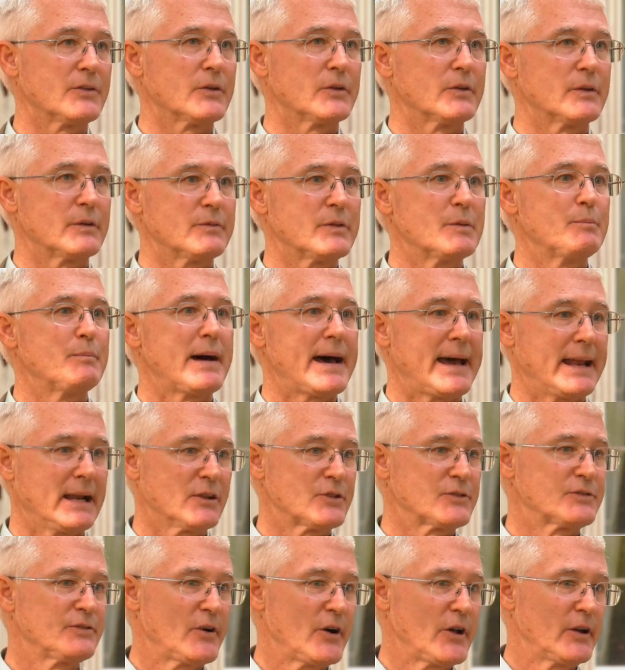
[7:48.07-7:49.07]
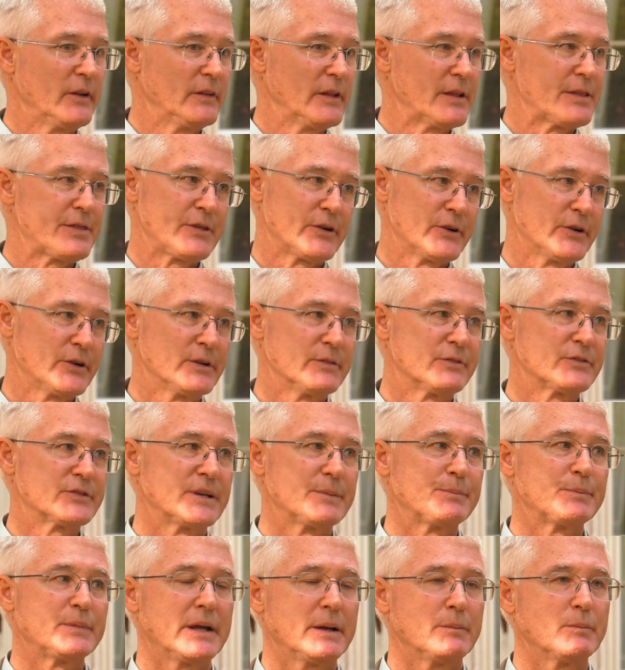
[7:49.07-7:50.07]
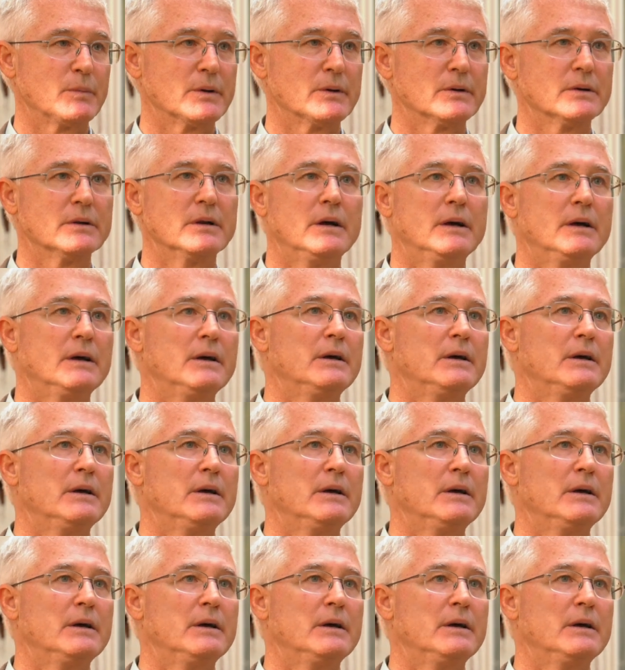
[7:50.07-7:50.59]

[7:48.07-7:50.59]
so that the battle is fought on the third of September.